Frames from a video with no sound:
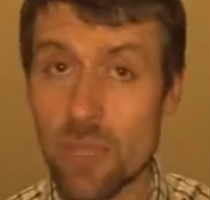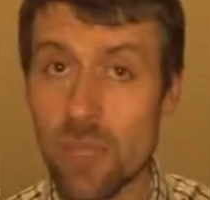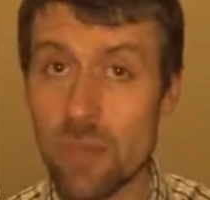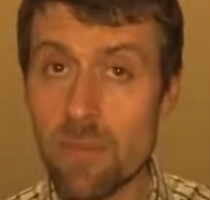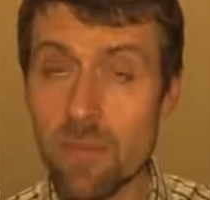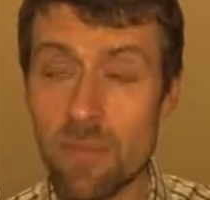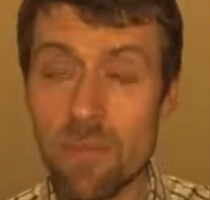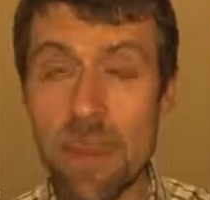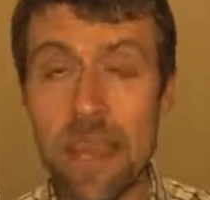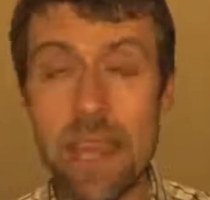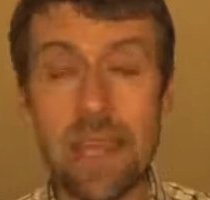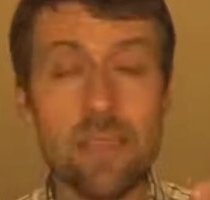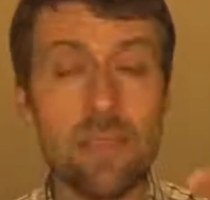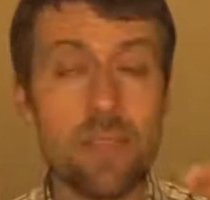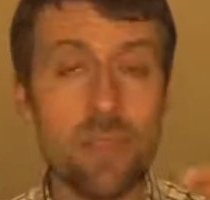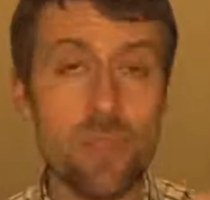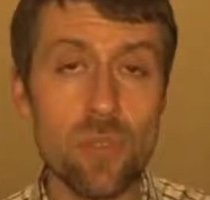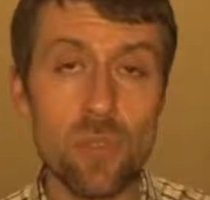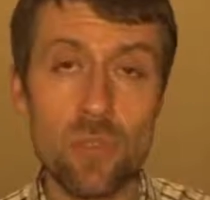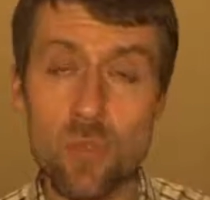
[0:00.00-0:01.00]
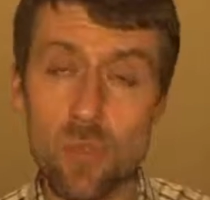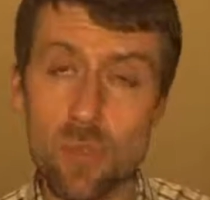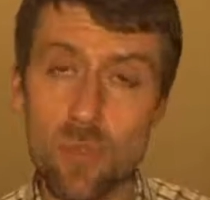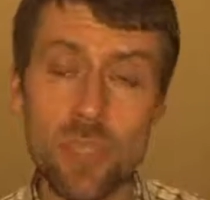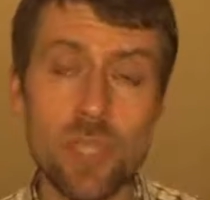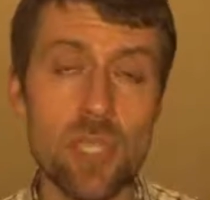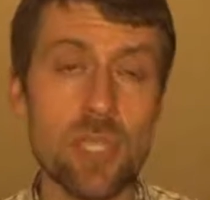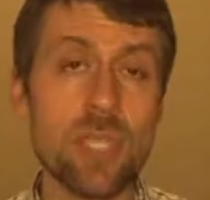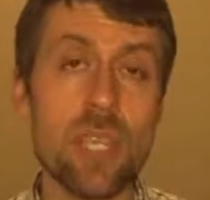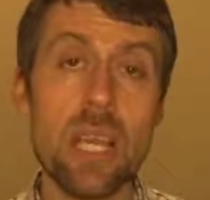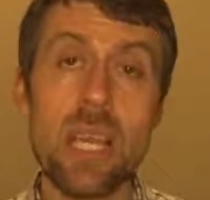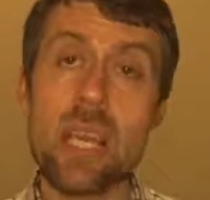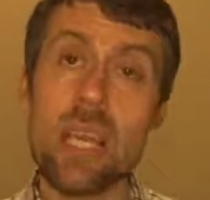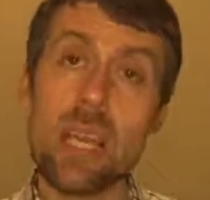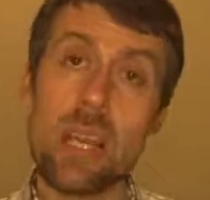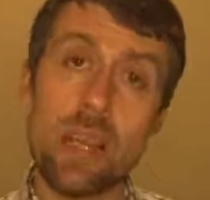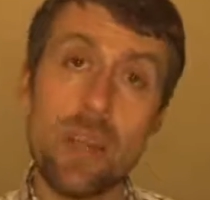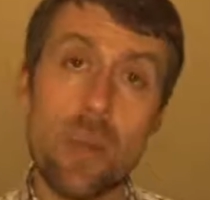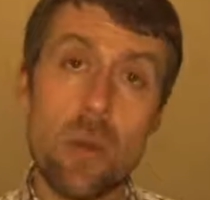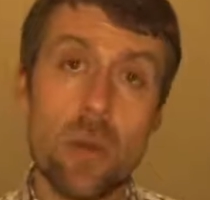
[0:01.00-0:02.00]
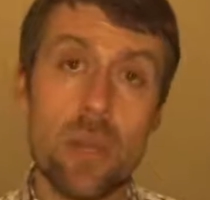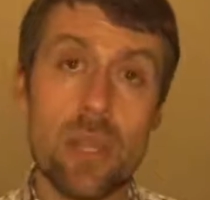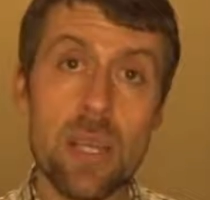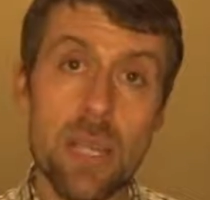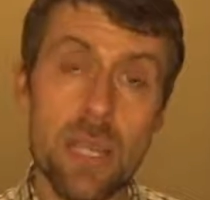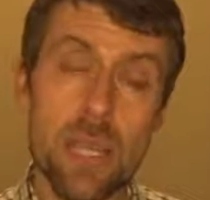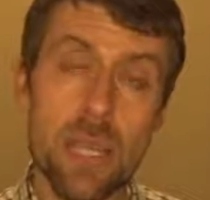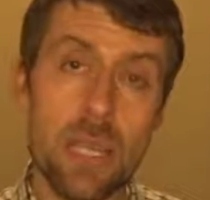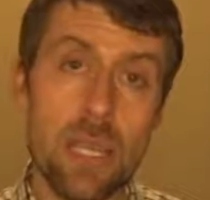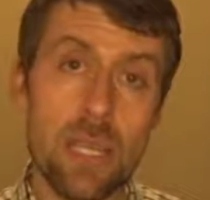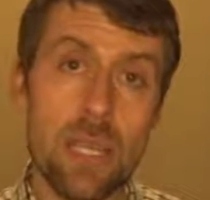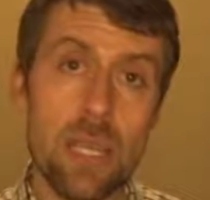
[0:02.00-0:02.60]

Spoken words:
find resources locally,